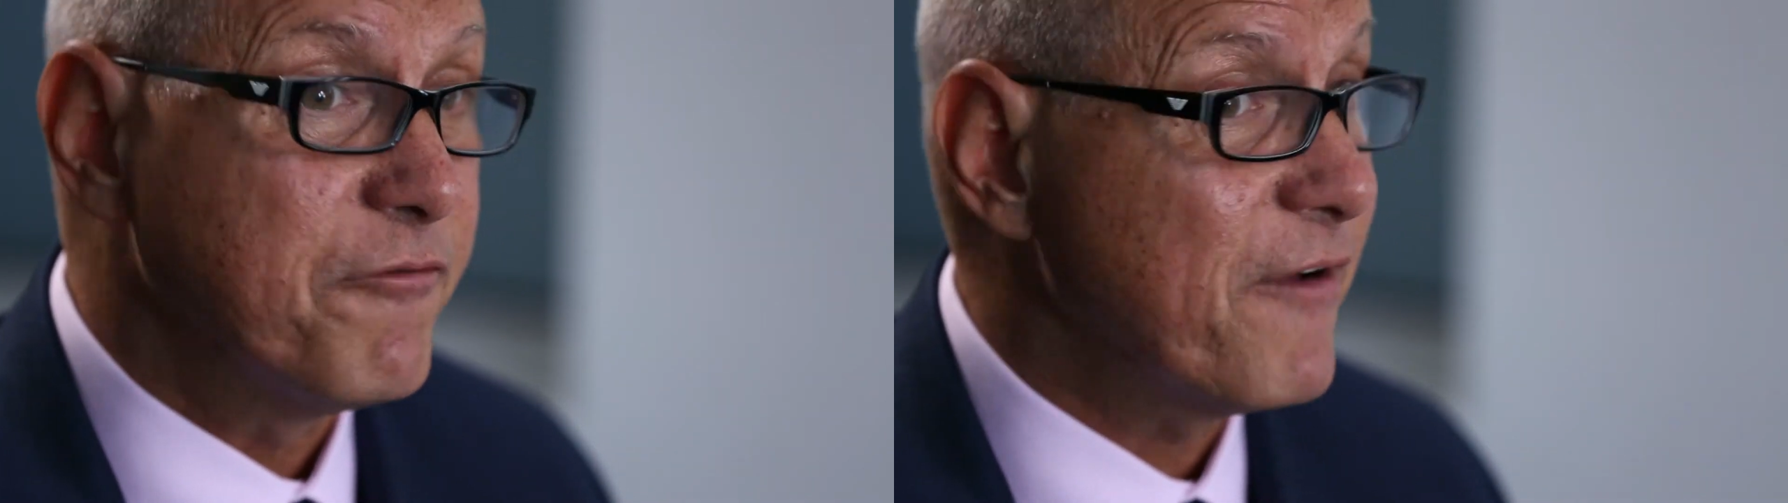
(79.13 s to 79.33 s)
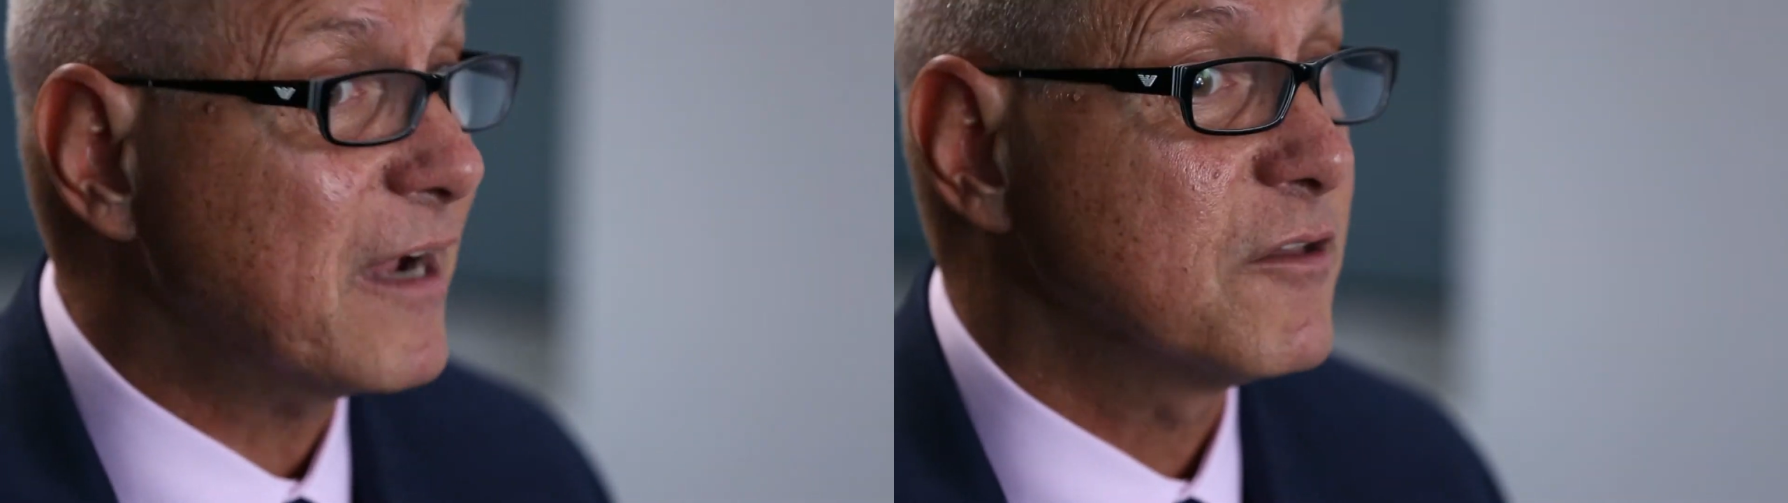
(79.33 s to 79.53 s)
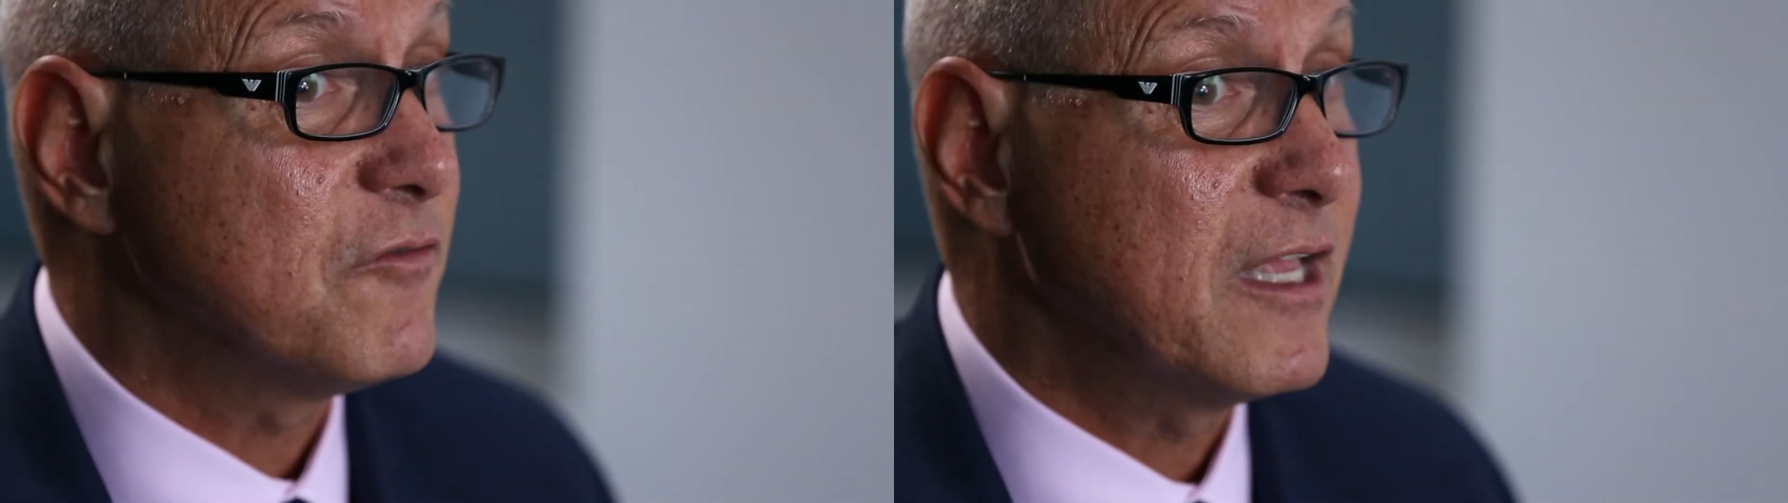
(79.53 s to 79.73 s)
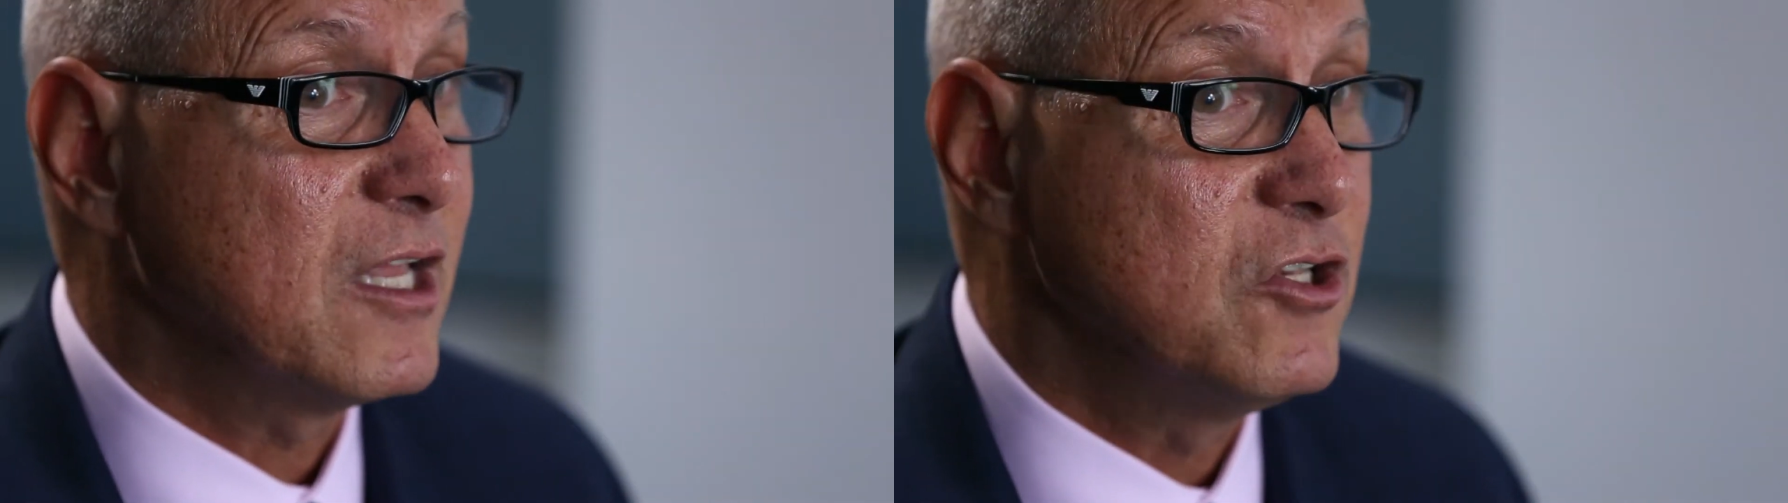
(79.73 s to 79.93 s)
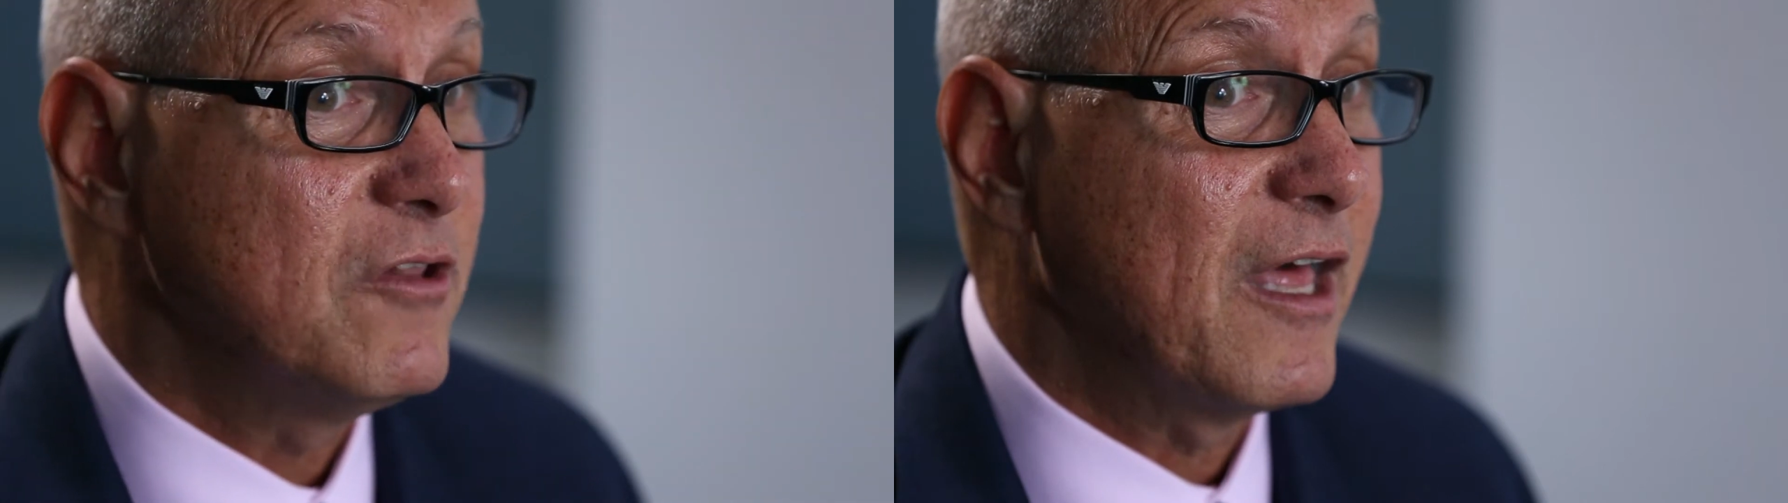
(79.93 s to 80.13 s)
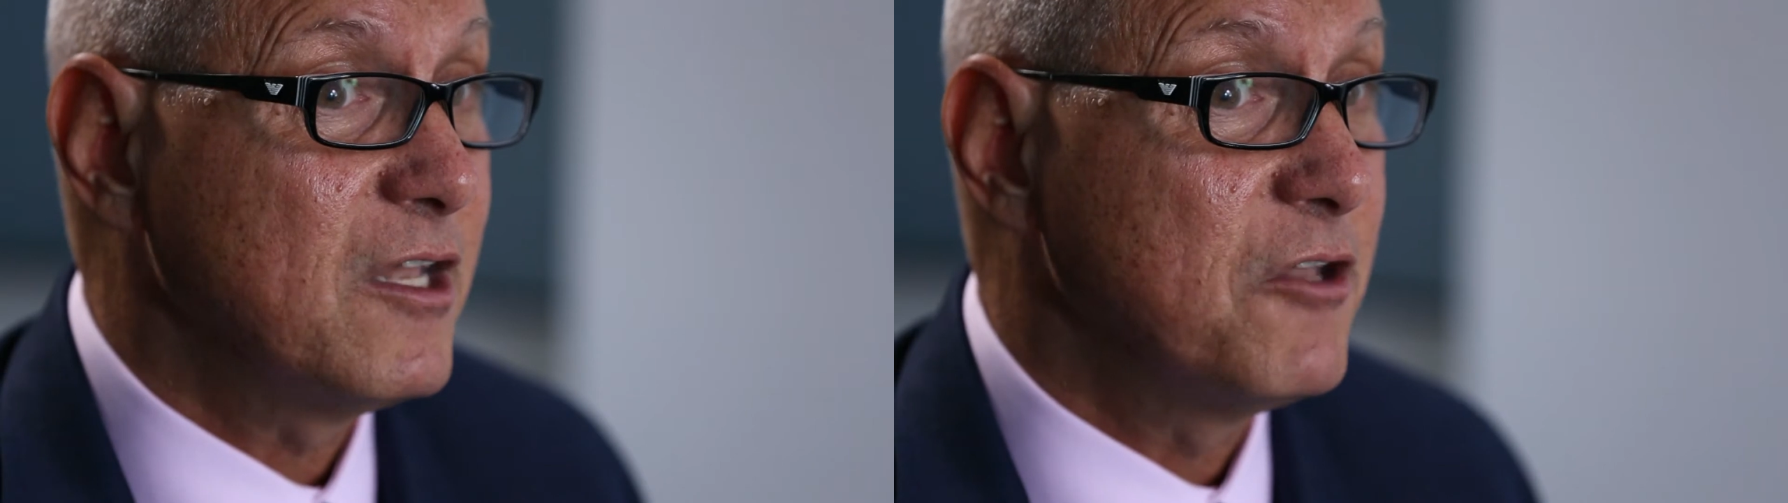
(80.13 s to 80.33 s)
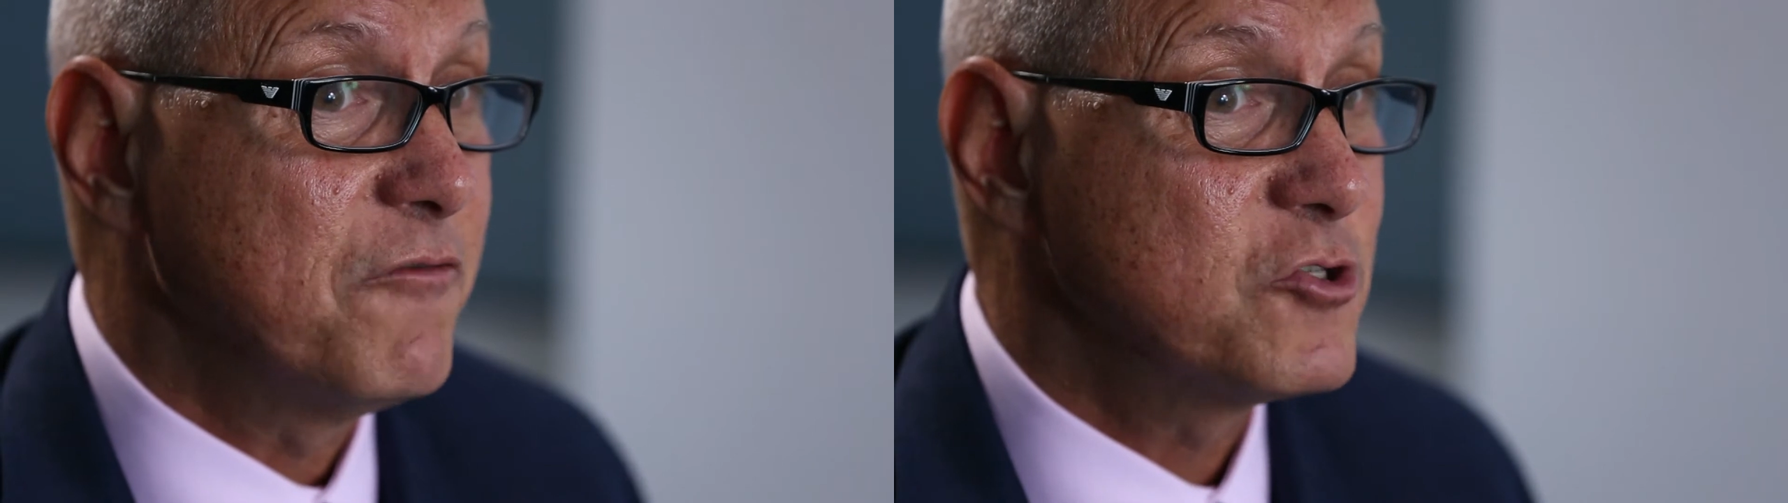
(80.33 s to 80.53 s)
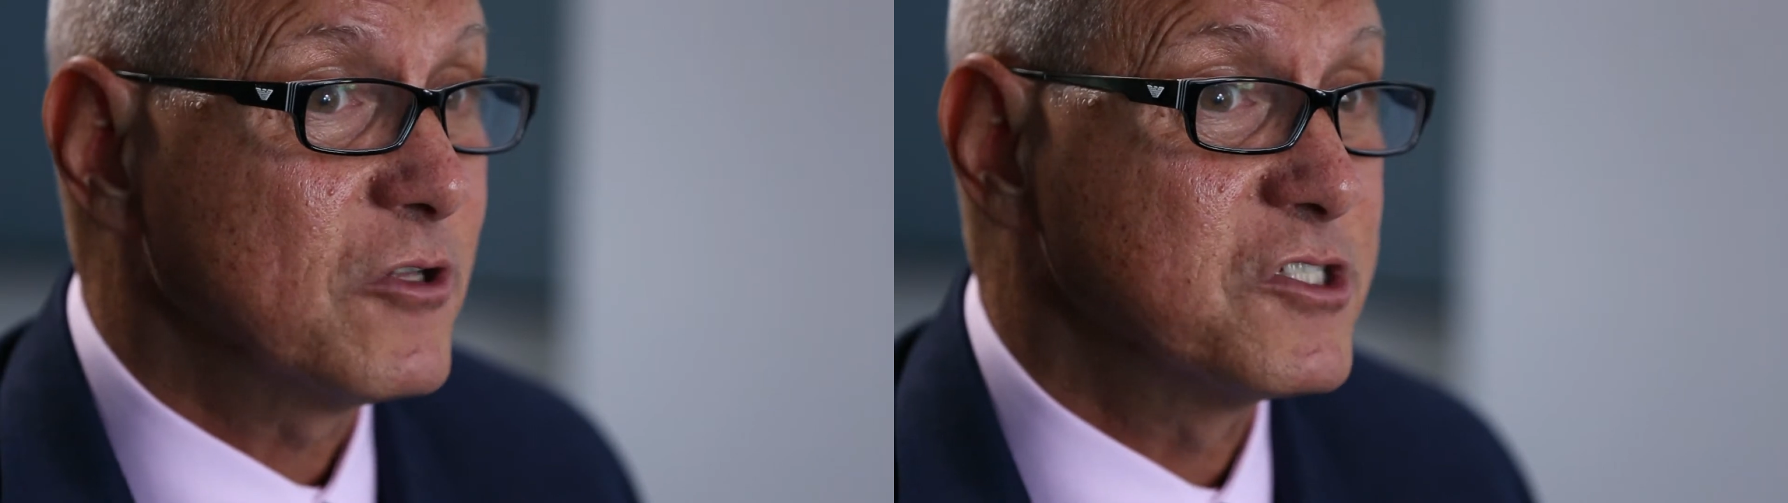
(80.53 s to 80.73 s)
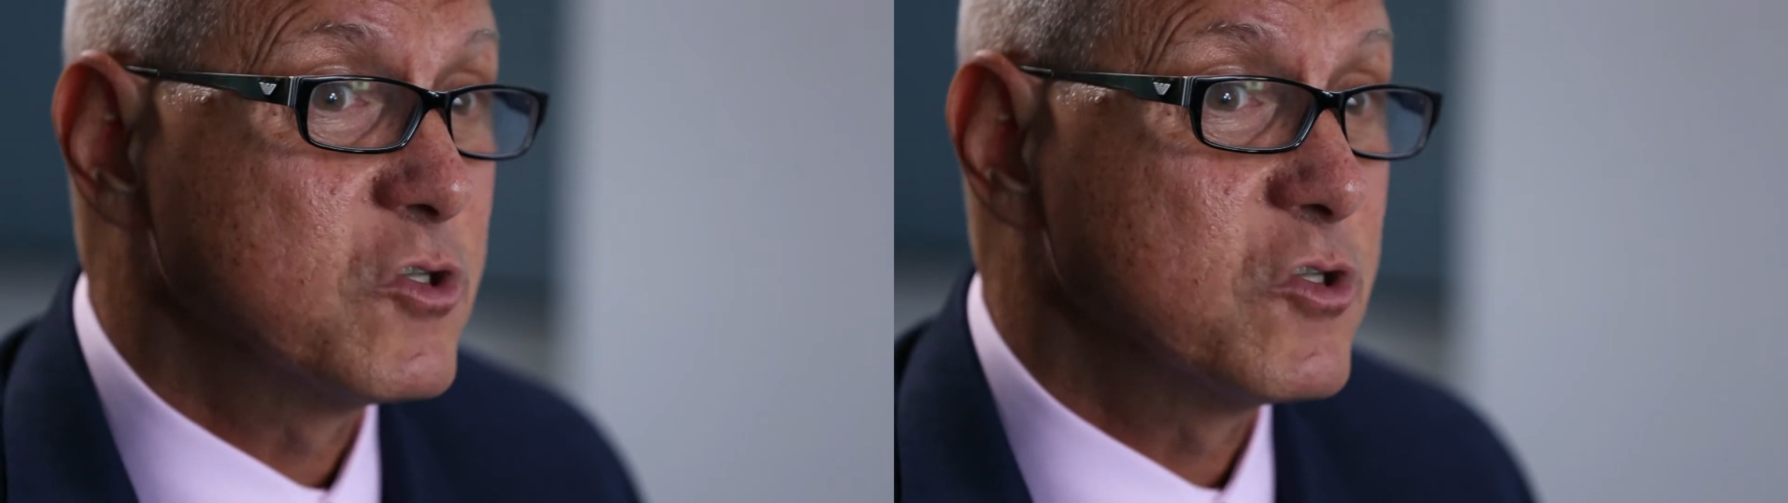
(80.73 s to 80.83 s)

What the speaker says: effectively can do that individually.